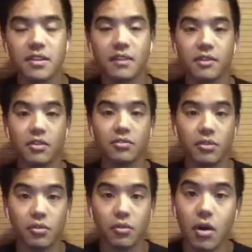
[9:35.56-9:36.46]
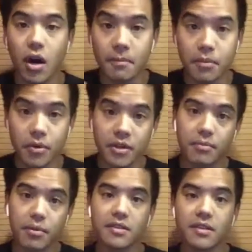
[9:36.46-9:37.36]
they have to go through a whole onboarding
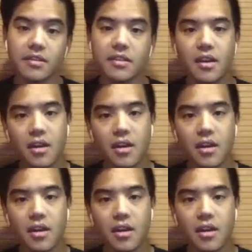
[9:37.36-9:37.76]
process